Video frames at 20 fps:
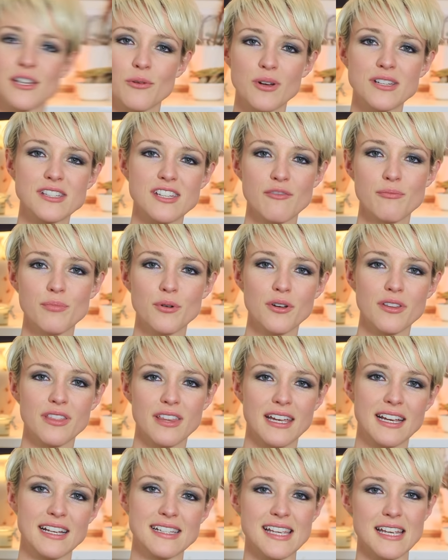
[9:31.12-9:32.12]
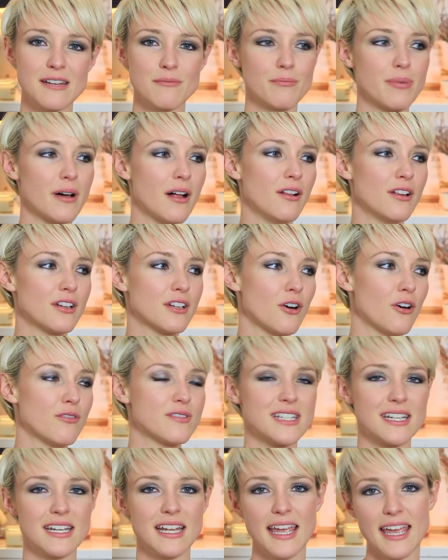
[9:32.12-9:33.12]
So once I've bought things in bulk,
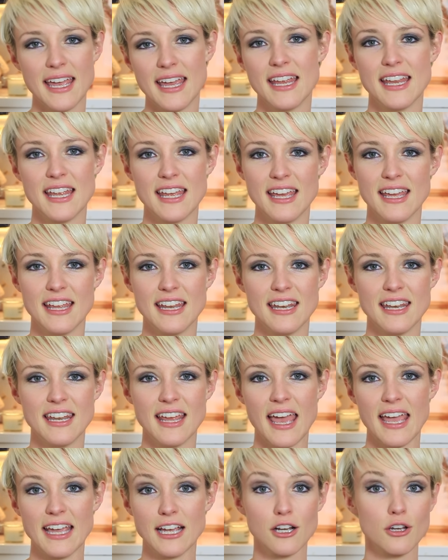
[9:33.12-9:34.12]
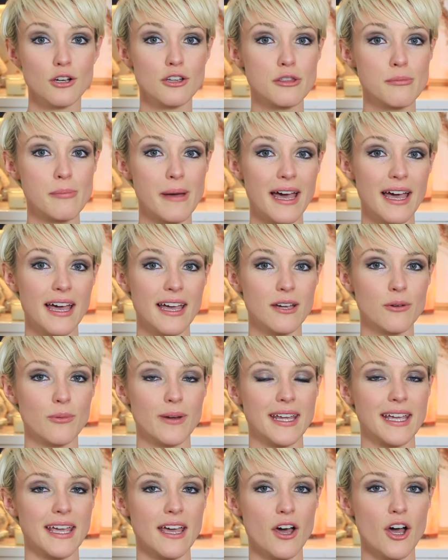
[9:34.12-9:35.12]
often in a cloth bag,
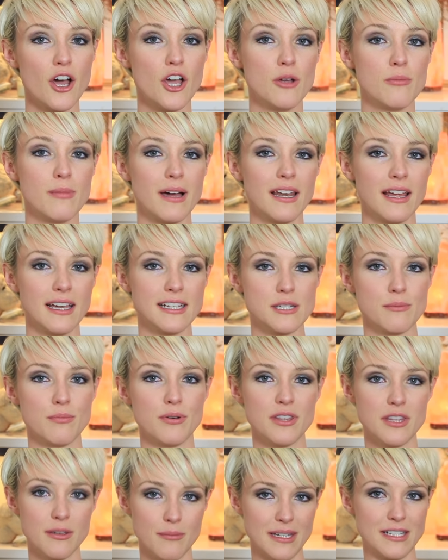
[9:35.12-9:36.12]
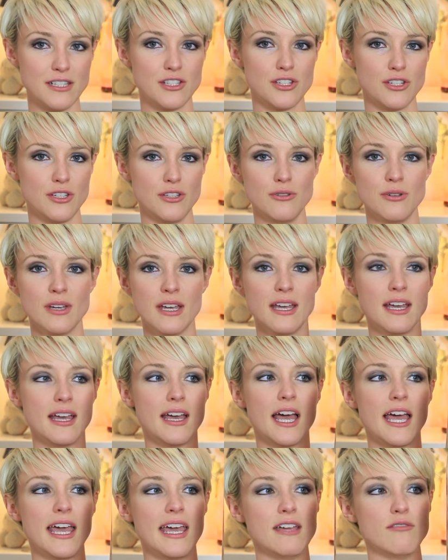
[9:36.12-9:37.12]
when I get home I like to put them into
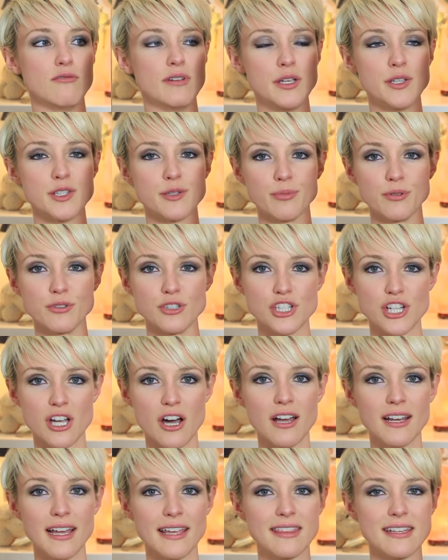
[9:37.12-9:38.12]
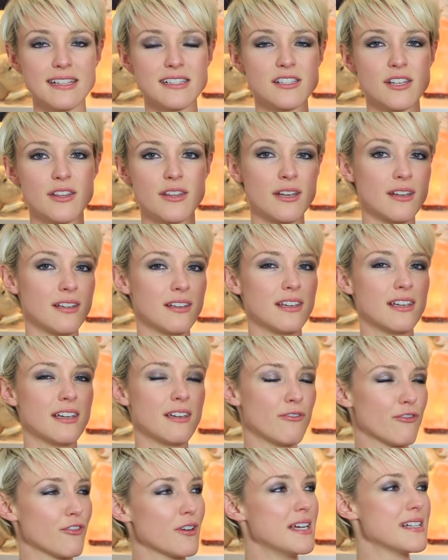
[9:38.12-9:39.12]
a reusable jar like this, so that it
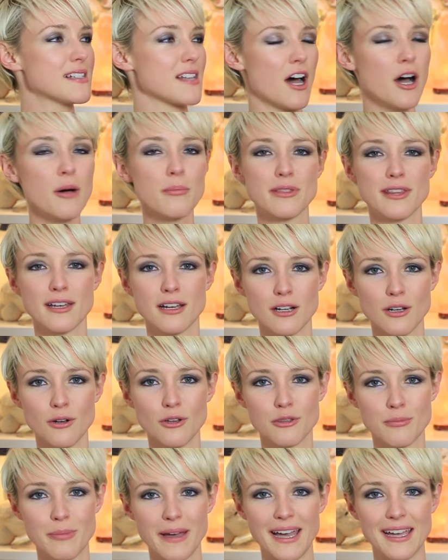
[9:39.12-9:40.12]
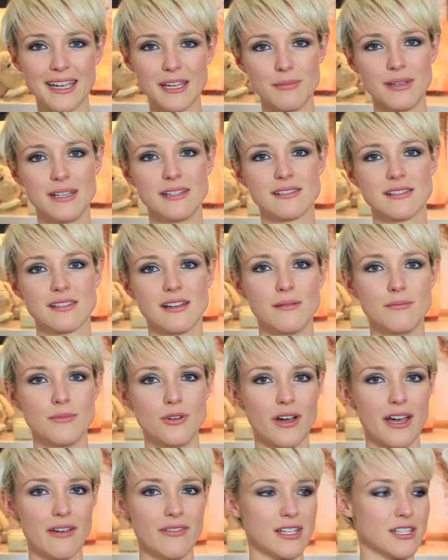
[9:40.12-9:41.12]
frees up the cloth bag. It means that I'm
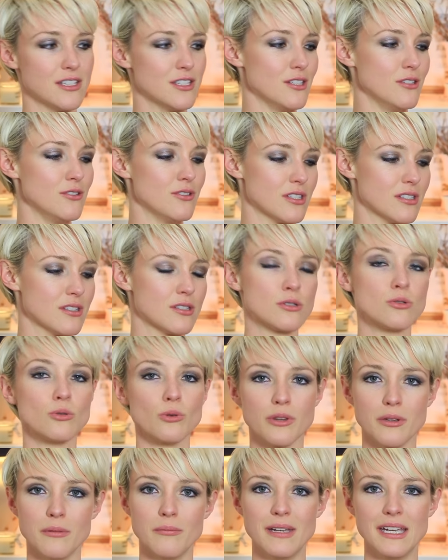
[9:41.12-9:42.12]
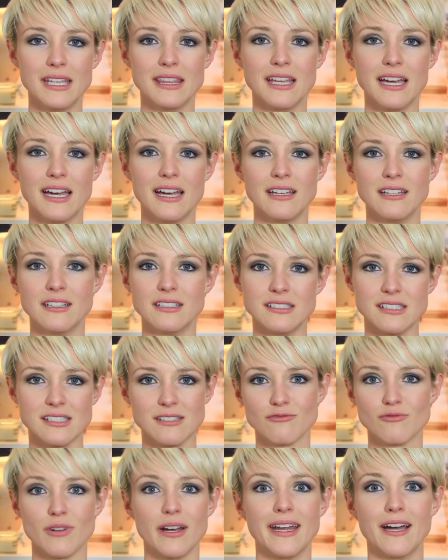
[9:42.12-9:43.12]
not having to just store them in that and
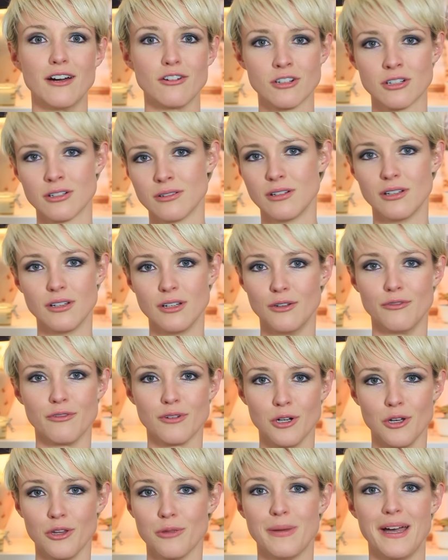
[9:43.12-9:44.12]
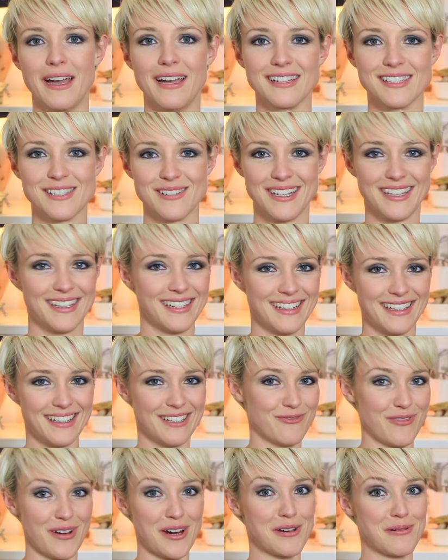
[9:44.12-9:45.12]
run out of cloth bags
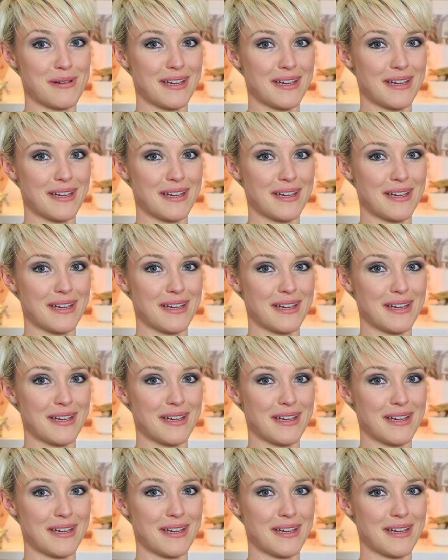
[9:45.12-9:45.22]
very